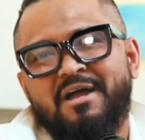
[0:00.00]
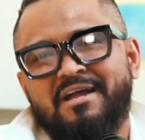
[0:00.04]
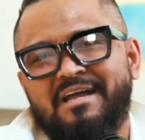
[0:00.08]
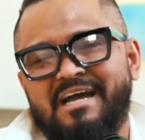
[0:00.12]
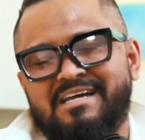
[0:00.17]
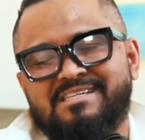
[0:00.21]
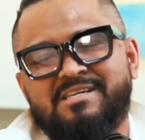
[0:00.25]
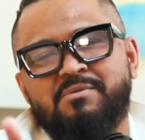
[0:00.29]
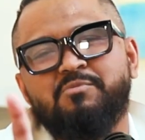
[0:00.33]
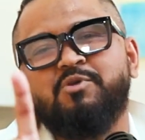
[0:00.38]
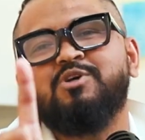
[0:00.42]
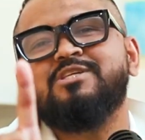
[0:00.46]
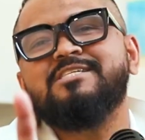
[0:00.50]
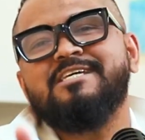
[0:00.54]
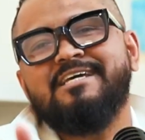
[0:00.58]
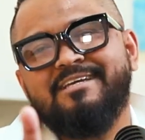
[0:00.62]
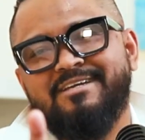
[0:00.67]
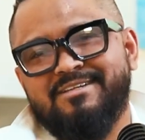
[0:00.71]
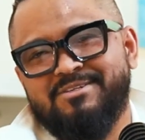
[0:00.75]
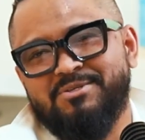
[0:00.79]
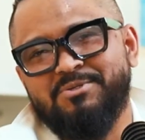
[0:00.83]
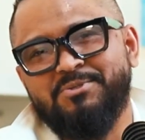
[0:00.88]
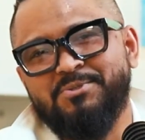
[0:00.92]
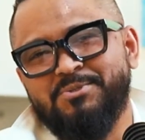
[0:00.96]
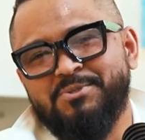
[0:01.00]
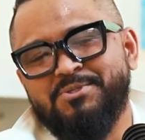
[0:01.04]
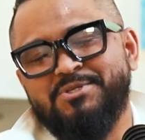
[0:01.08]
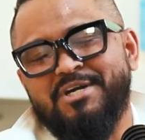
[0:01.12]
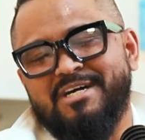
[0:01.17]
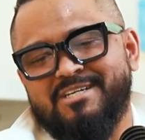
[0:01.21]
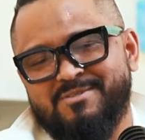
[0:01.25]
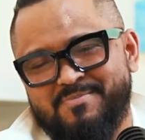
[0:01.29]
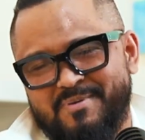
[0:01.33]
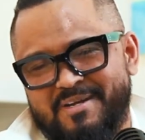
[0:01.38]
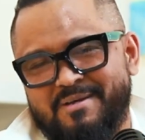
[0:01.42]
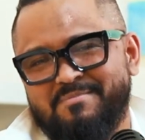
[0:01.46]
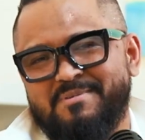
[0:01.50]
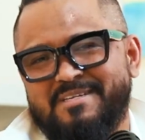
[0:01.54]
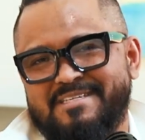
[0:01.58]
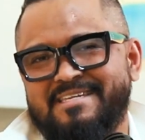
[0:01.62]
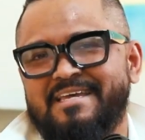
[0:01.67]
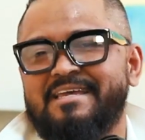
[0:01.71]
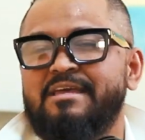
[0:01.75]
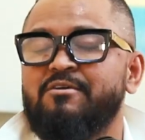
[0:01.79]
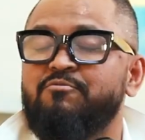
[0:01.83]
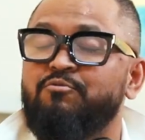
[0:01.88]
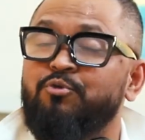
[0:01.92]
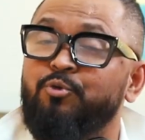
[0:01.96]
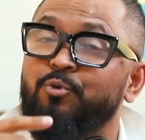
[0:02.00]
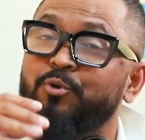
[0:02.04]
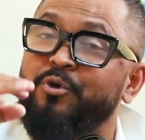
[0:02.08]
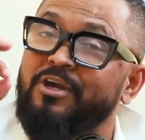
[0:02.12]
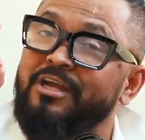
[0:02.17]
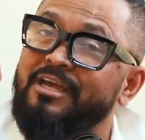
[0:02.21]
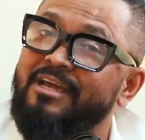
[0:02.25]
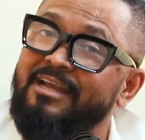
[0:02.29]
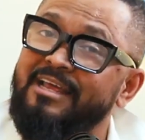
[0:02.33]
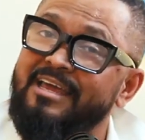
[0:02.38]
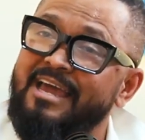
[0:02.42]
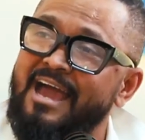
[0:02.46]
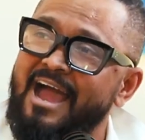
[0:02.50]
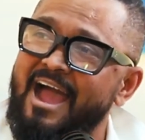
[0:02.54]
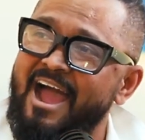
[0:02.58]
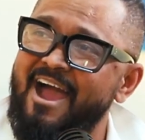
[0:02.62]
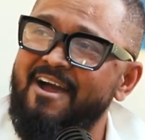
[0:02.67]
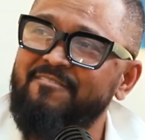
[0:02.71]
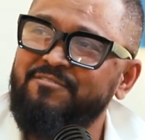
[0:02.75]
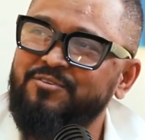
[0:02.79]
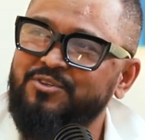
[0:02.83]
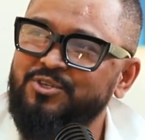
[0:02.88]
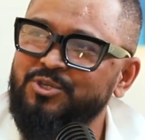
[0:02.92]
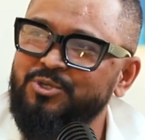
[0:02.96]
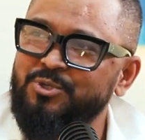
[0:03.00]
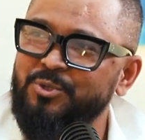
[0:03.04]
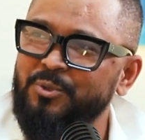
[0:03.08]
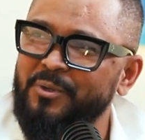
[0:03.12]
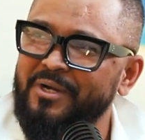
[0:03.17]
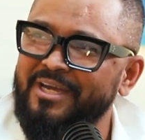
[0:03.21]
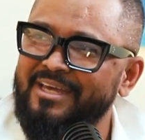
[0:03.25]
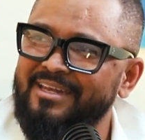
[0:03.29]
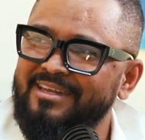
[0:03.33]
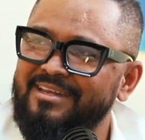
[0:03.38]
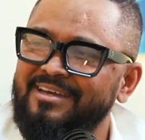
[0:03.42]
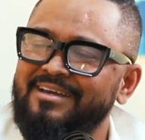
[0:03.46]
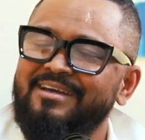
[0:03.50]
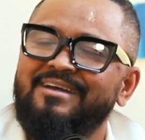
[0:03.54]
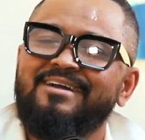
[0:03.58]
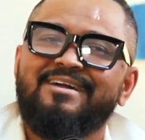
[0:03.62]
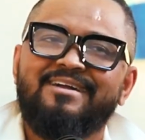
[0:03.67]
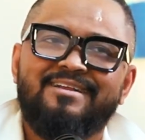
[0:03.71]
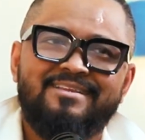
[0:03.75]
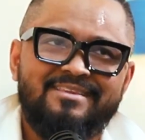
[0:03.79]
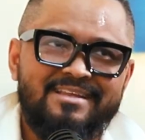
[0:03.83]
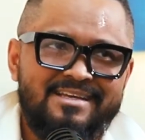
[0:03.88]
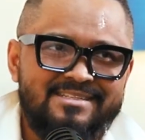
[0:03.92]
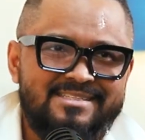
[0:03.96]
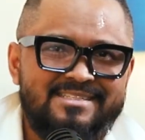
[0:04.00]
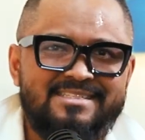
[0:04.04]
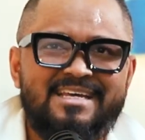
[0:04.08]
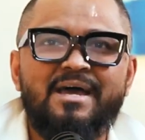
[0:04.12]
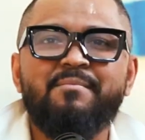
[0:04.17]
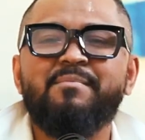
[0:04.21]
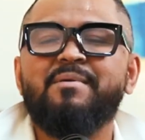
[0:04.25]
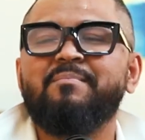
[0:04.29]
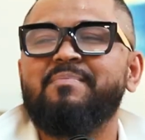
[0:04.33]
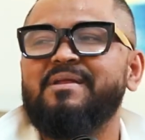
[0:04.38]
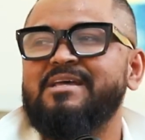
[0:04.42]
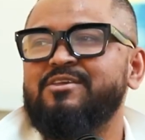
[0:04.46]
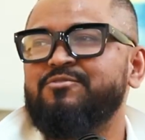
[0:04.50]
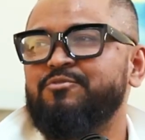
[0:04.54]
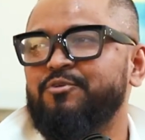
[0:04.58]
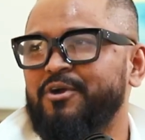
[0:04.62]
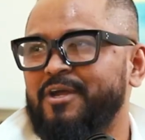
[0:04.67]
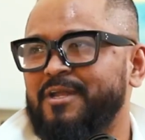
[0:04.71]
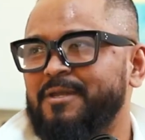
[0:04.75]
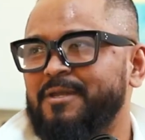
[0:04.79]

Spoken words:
guys, I'm not saying you to do drugs, but I'm just saying if you really have to do it, there's a time and place for it.